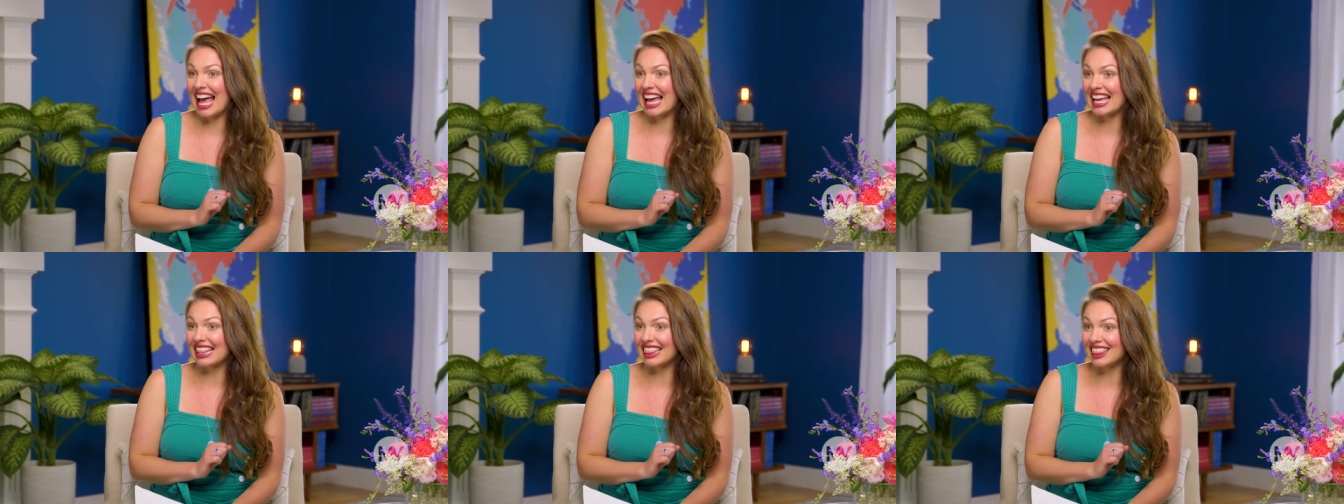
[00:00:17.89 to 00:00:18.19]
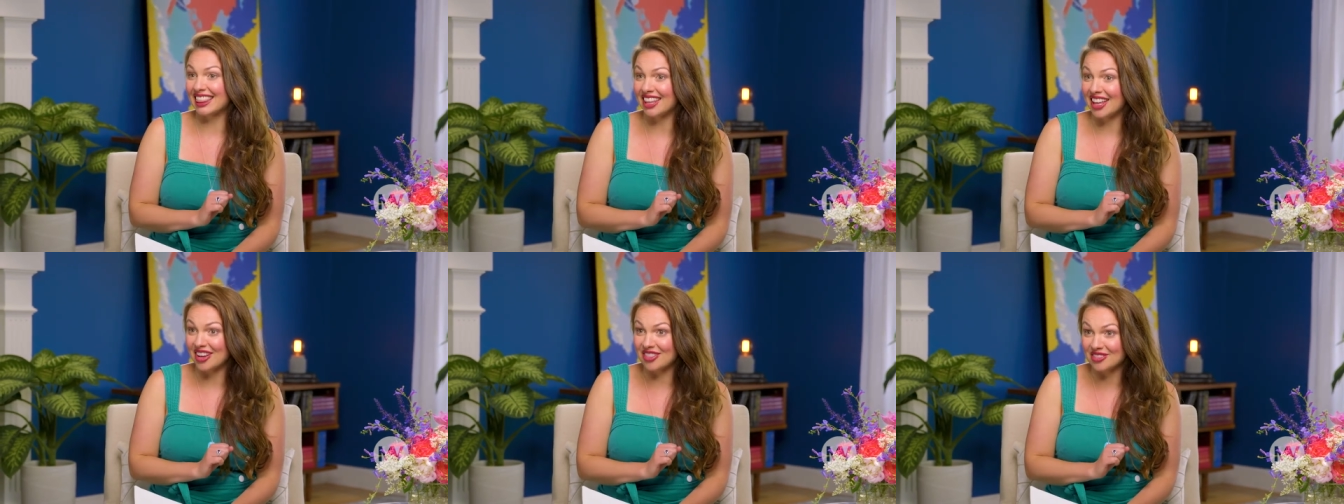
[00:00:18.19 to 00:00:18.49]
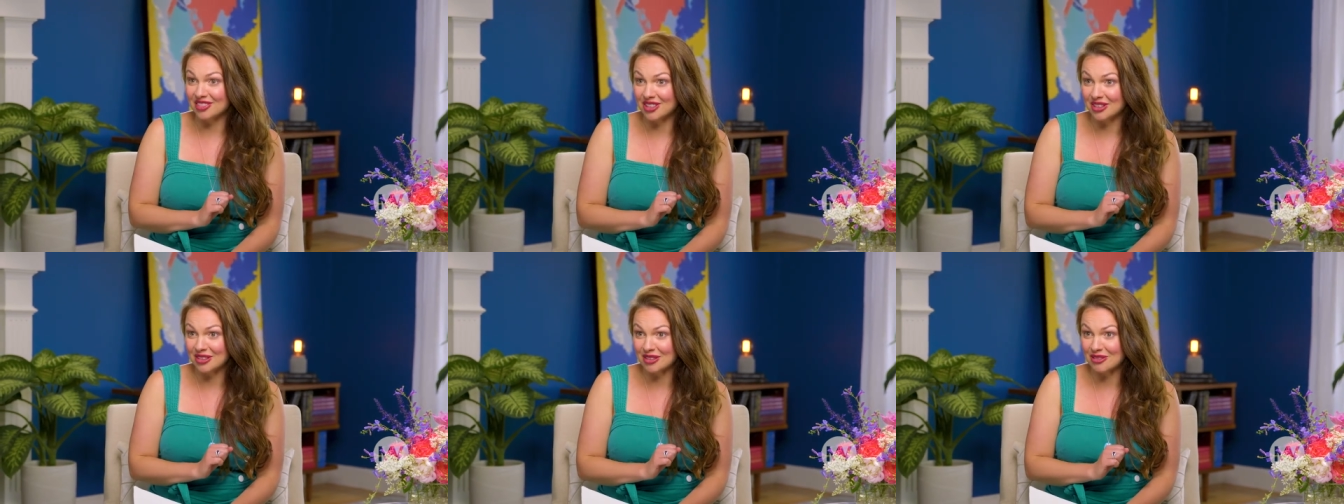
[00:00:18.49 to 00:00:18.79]
I
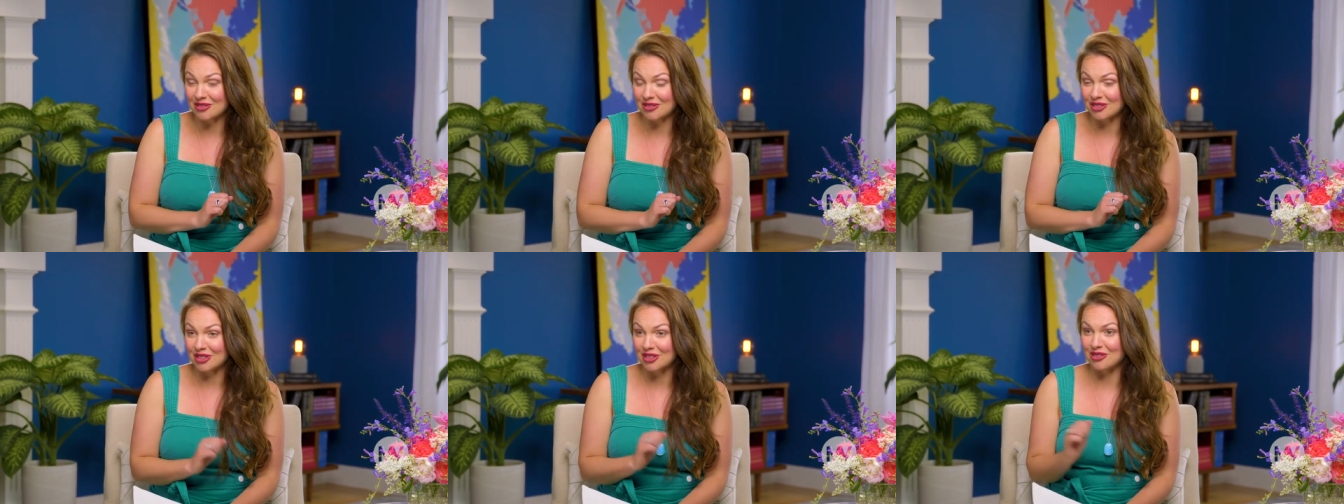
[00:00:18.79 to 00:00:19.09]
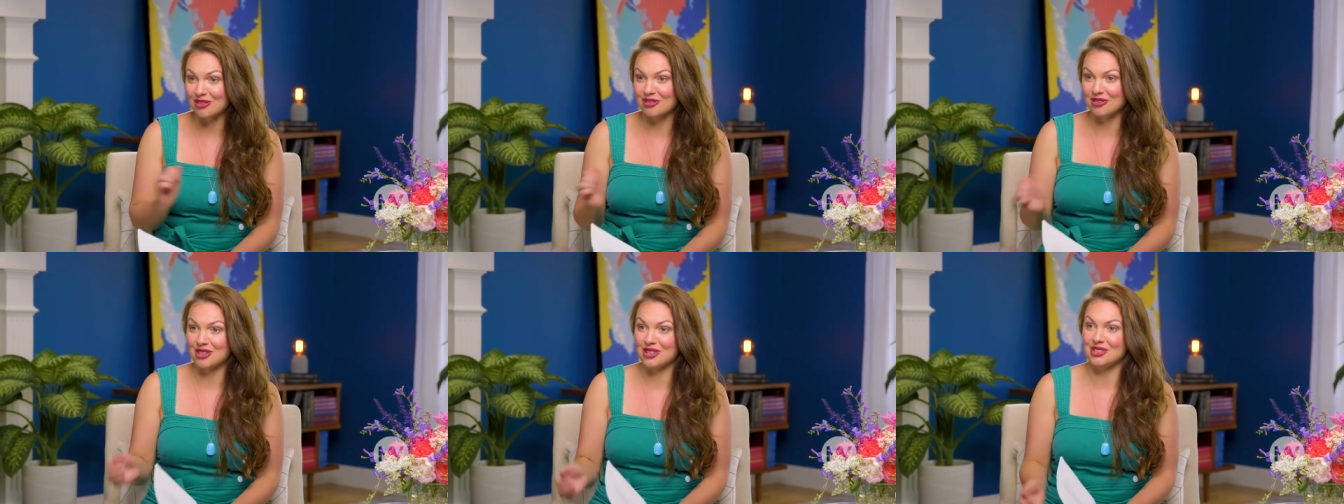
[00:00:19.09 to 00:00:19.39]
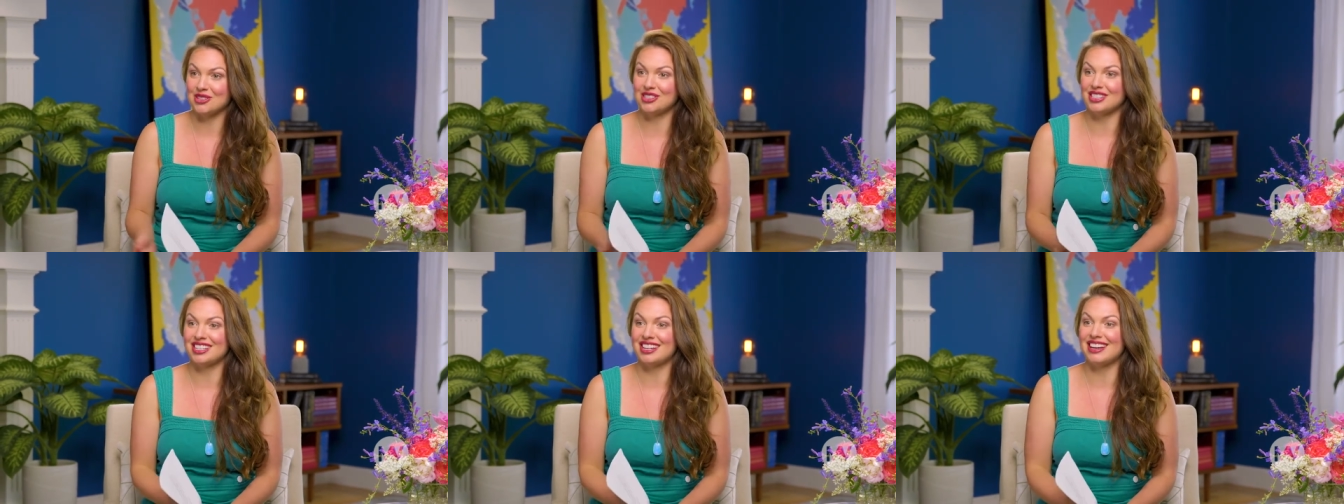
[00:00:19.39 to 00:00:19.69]
love you for the
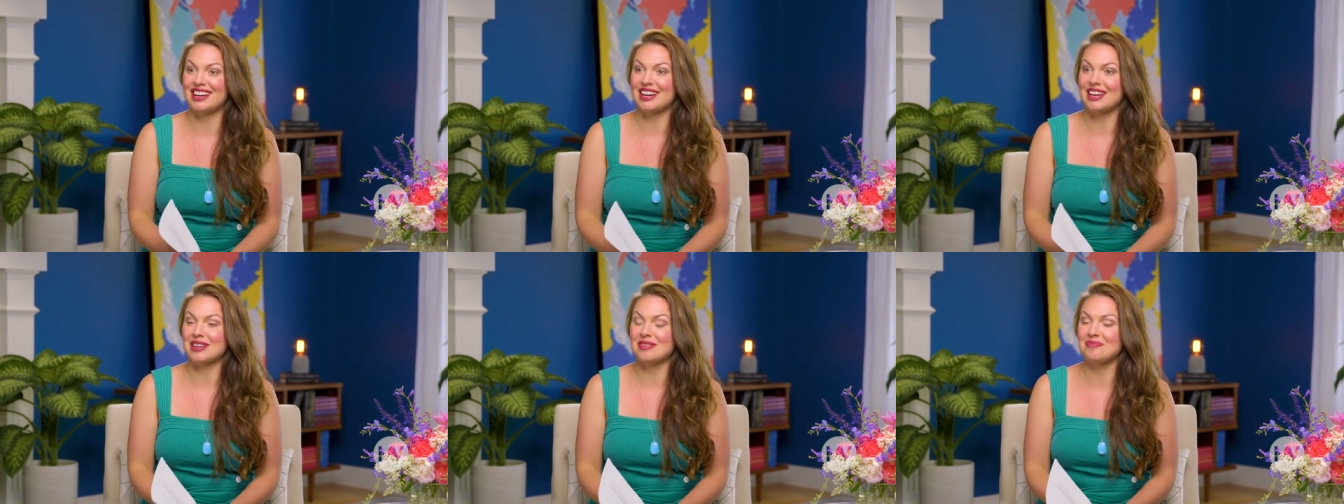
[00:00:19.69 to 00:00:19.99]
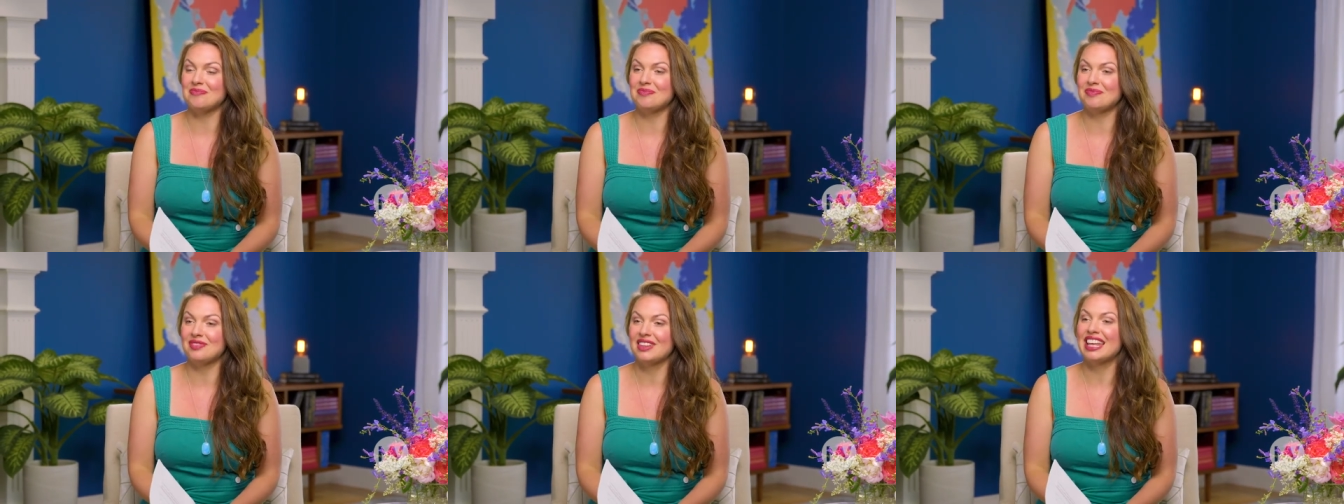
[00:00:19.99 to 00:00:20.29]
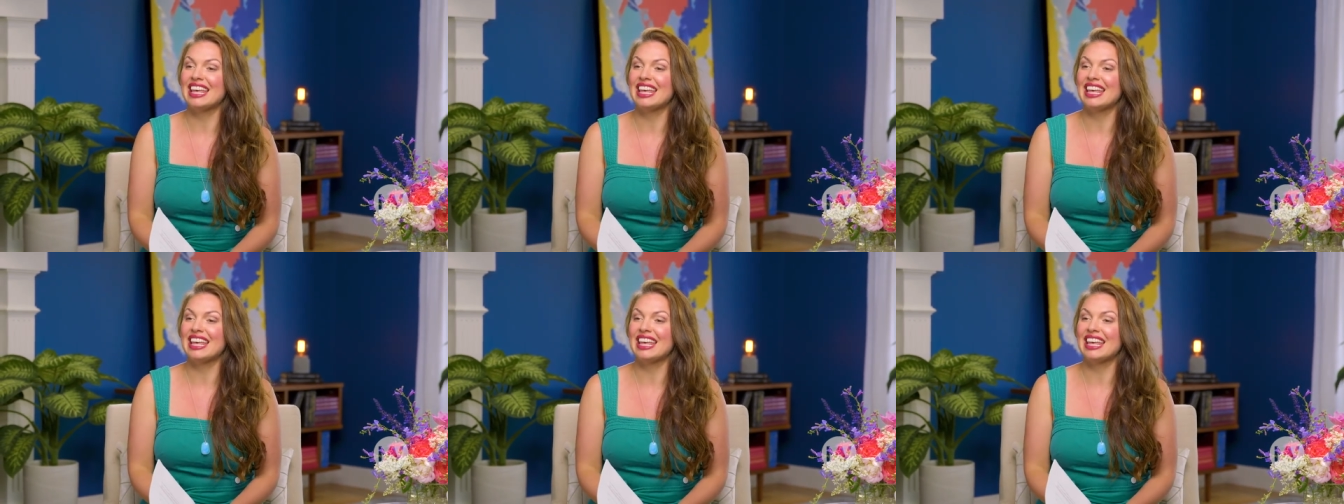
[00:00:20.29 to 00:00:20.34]
first time,